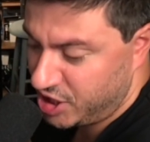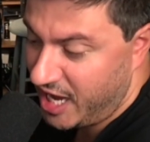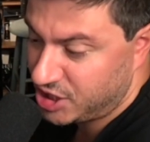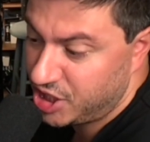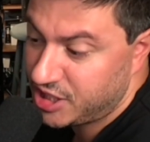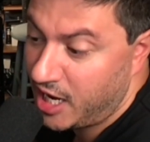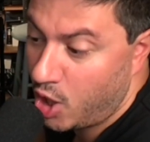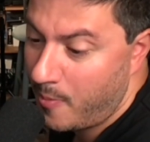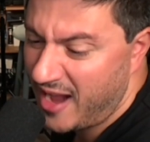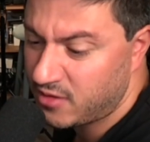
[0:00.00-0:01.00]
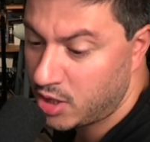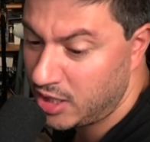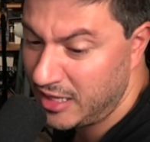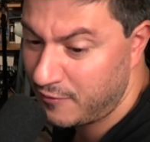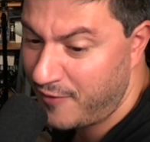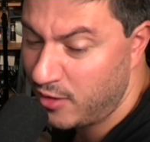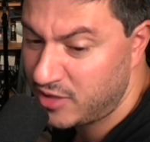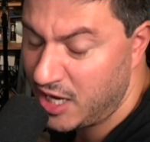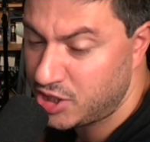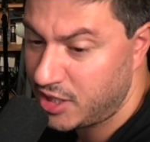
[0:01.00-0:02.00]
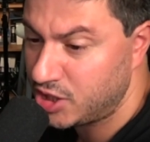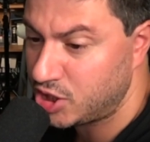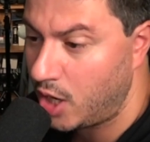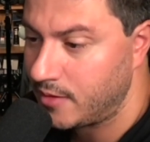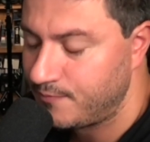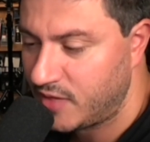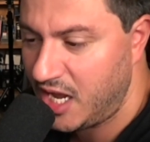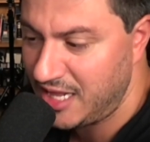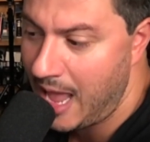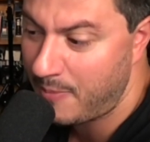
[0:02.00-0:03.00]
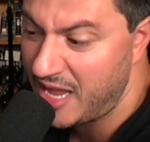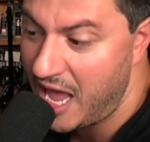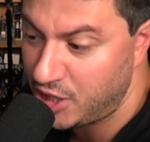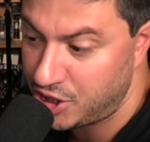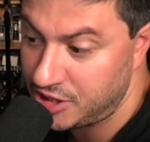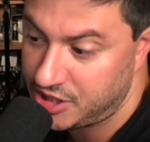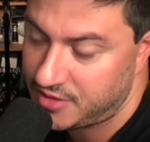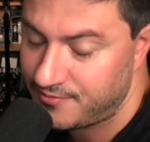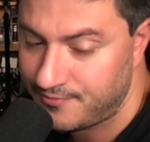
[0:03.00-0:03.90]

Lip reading: Yes, she's got to go back to the Clinton Foundation and start kidnapping Haitians.